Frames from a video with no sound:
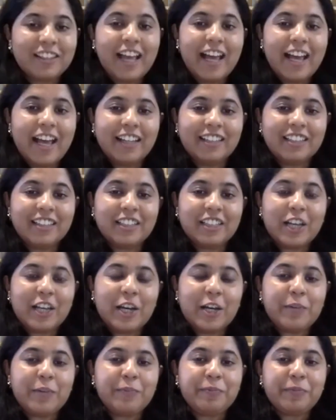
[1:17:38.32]
And,
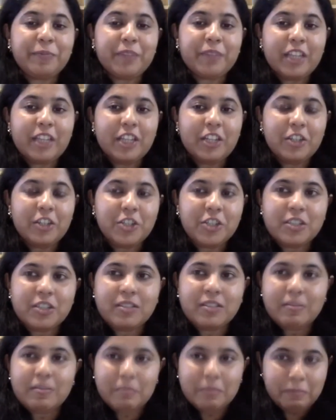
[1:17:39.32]
just
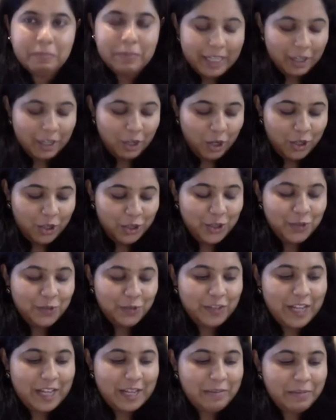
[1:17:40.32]
being conscious of
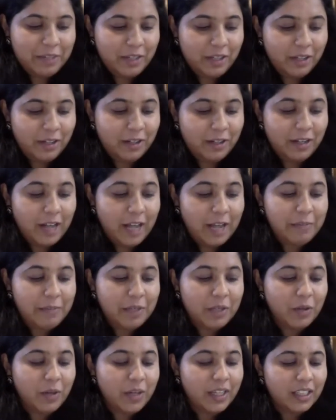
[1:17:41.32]
time here, I'm
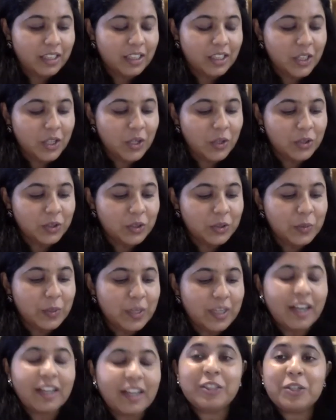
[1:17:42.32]
going to go to
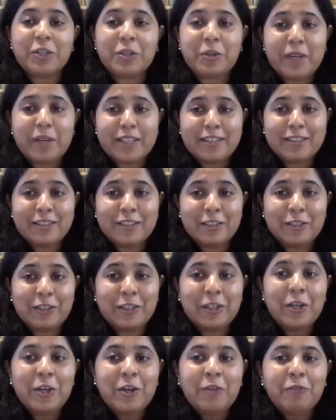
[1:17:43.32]
one other question
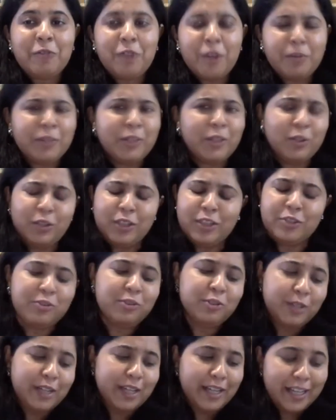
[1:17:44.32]
from the audience,
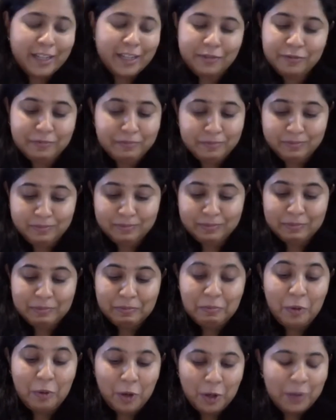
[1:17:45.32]
although I have
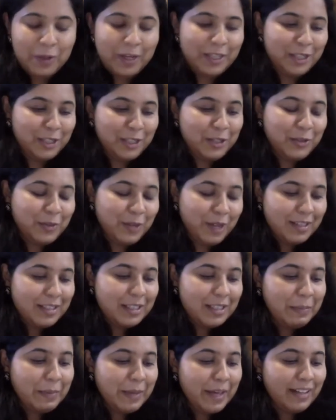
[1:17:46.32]
more questions to ask
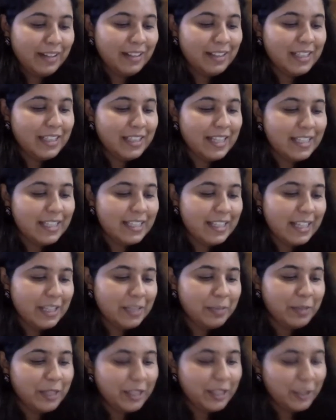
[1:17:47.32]
our panelists. Let's
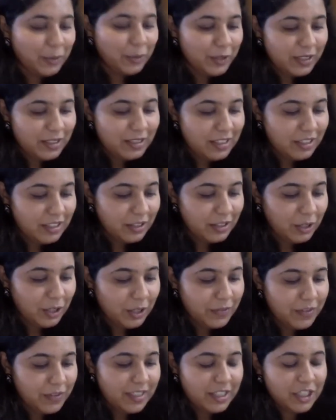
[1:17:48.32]
bring the audience into the
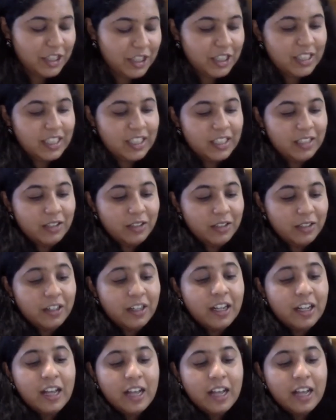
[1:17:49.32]
conversation here.